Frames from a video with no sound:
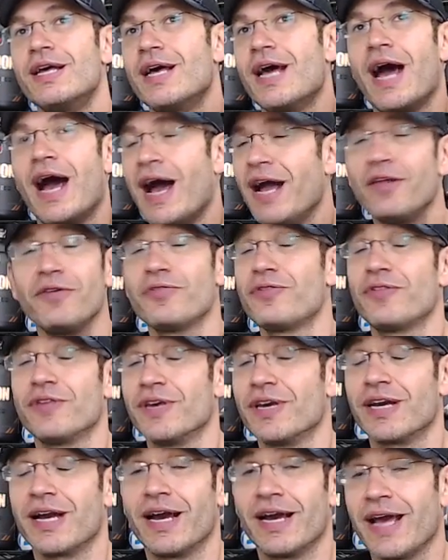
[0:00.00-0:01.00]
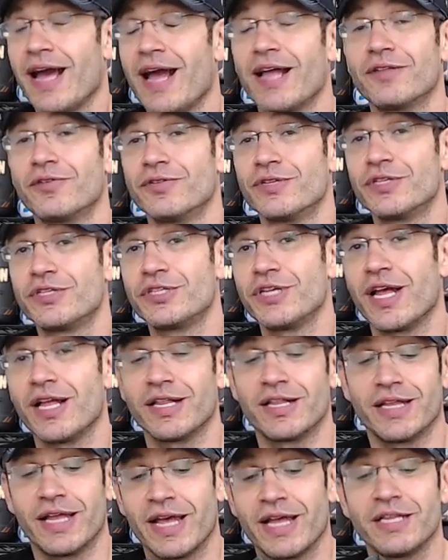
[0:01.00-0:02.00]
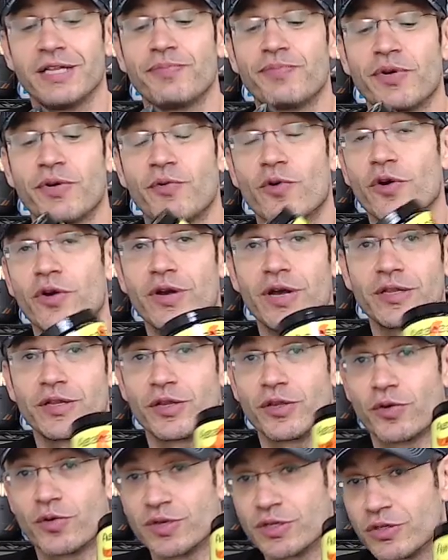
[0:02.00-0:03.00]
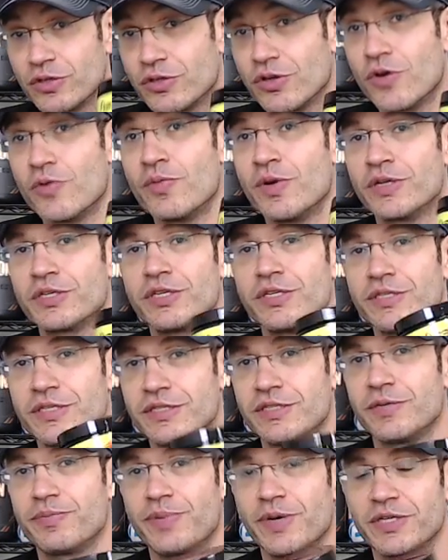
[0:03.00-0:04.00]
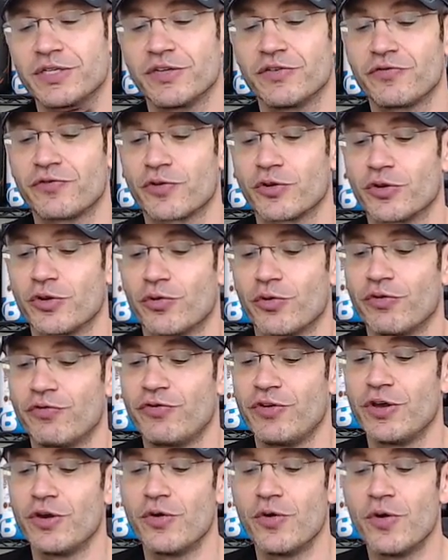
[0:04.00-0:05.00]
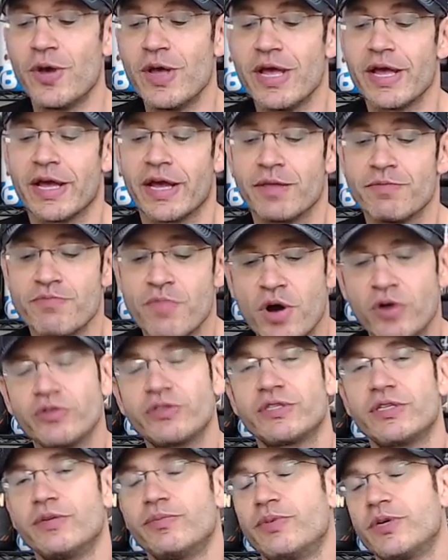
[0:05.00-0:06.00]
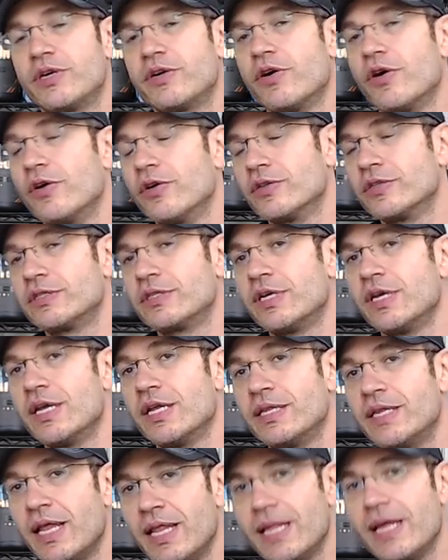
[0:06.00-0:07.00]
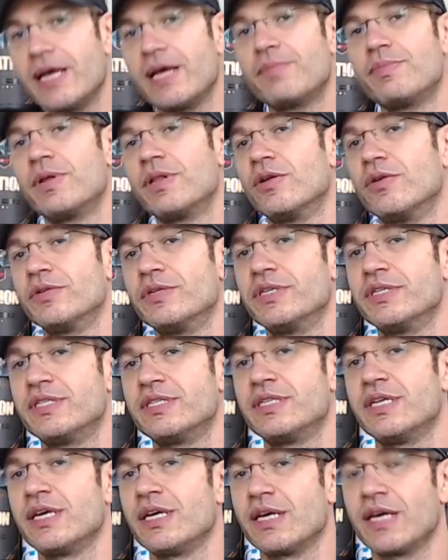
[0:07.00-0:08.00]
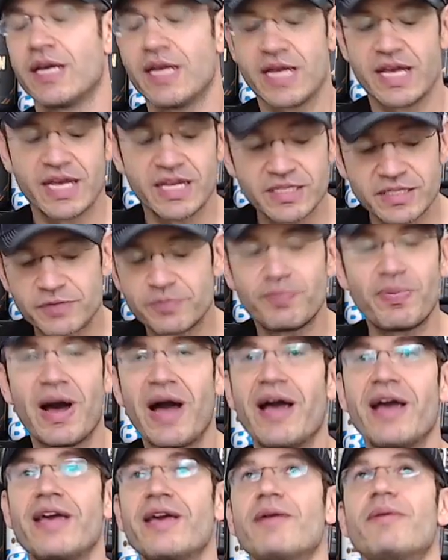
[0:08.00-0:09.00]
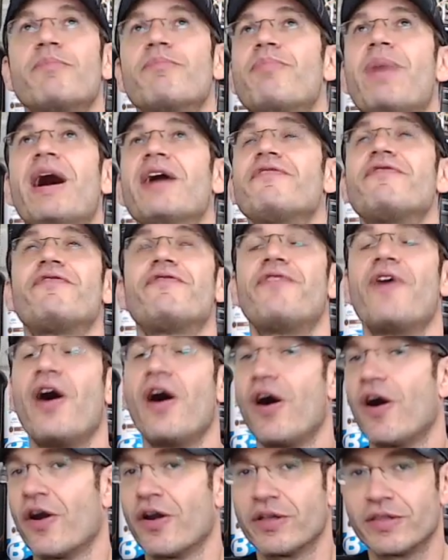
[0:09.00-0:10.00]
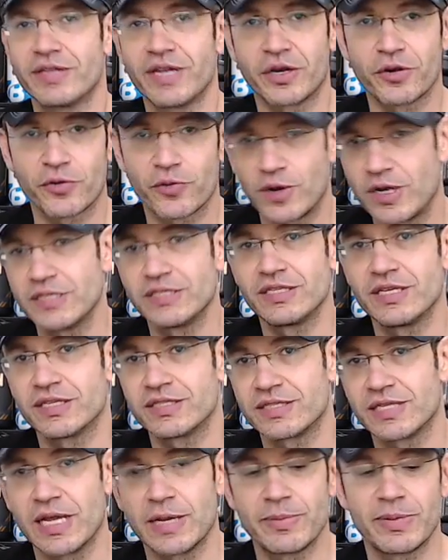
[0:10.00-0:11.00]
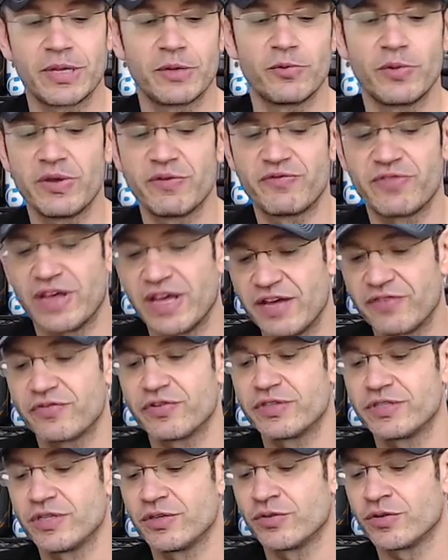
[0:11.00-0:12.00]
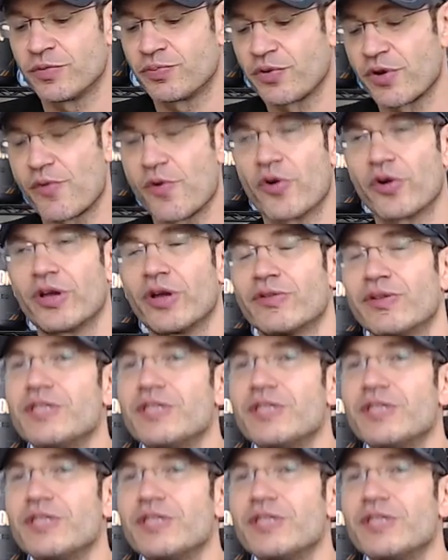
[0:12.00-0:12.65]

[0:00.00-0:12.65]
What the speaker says: I had on the channel any pre-workout that there was so much anticipation for the review, and mostly because the label on this thing is by far the craziest label we've ever seen on a pre-workout.